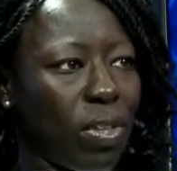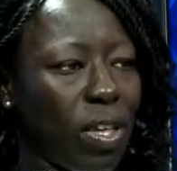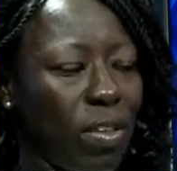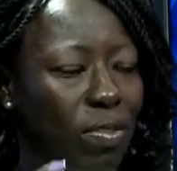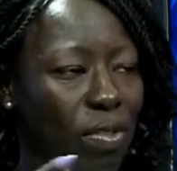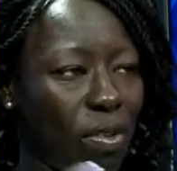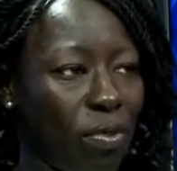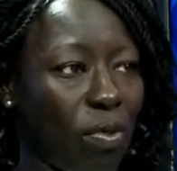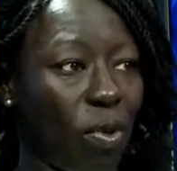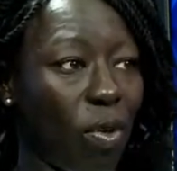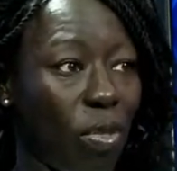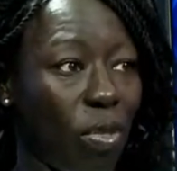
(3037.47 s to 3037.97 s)

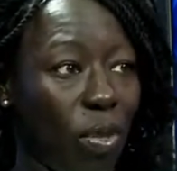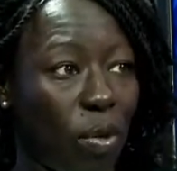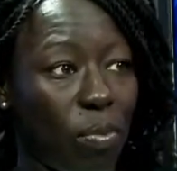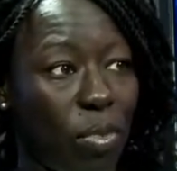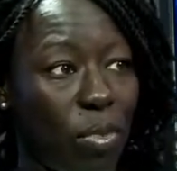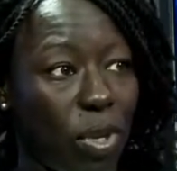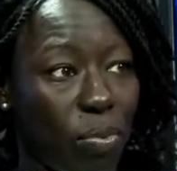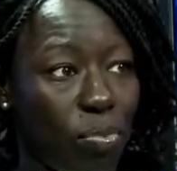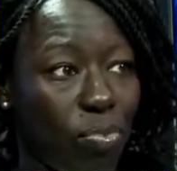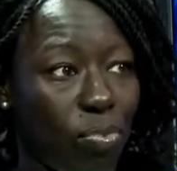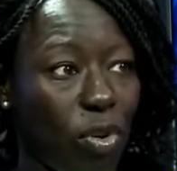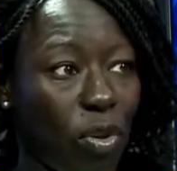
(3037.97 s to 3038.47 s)
They've got
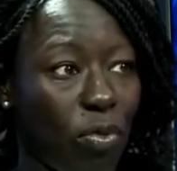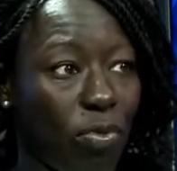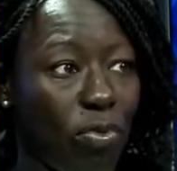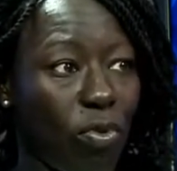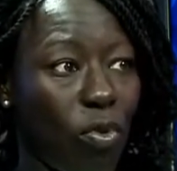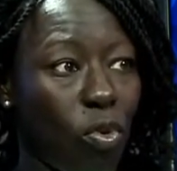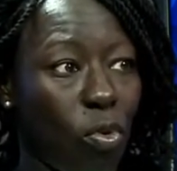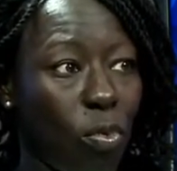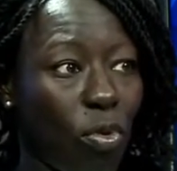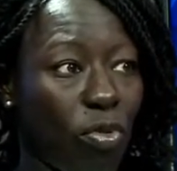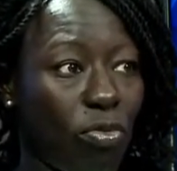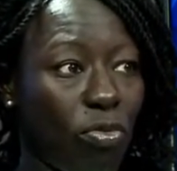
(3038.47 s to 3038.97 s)
them in pro
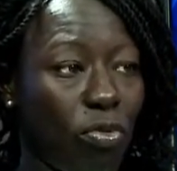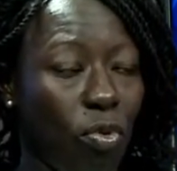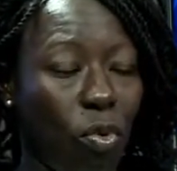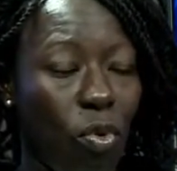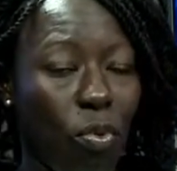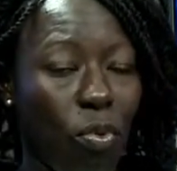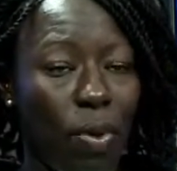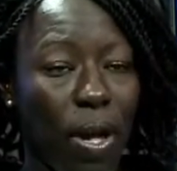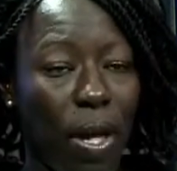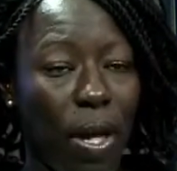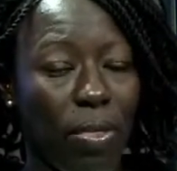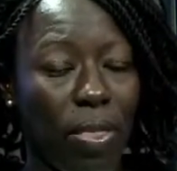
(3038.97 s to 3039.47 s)
forma
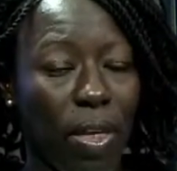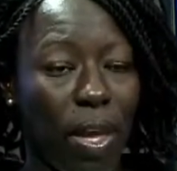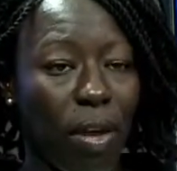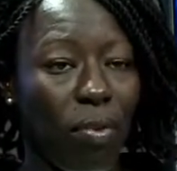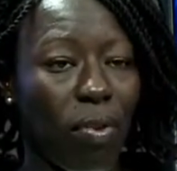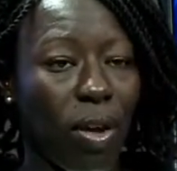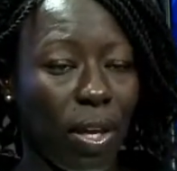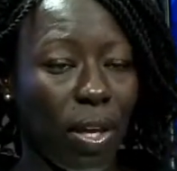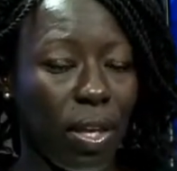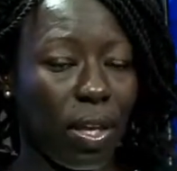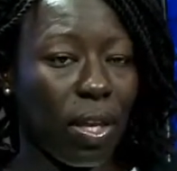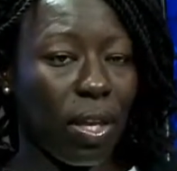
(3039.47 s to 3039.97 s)
form out
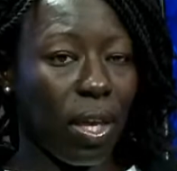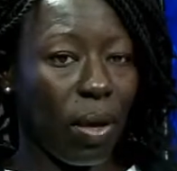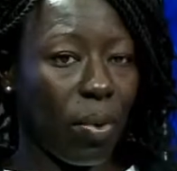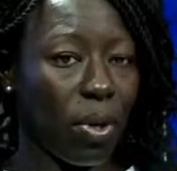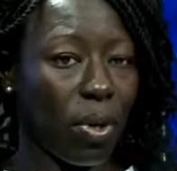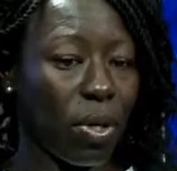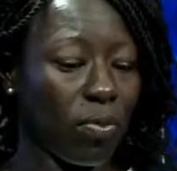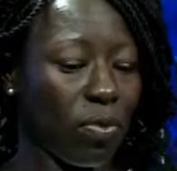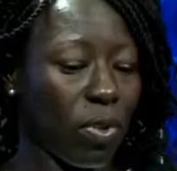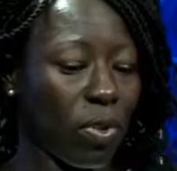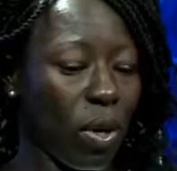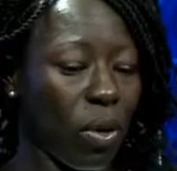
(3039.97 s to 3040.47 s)
there. I can get
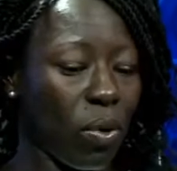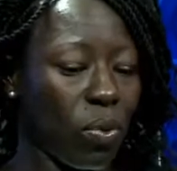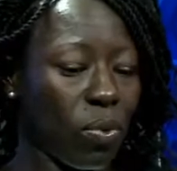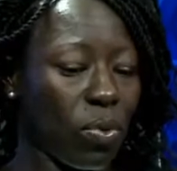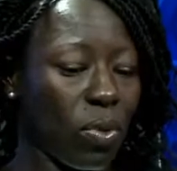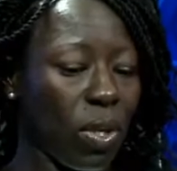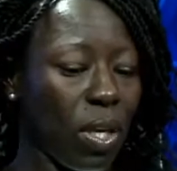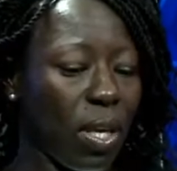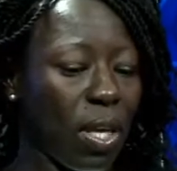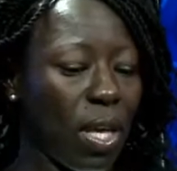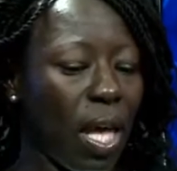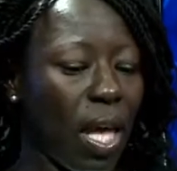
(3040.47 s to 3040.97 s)
one of
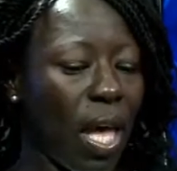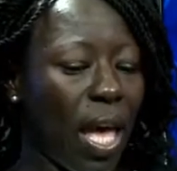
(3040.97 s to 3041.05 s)
those.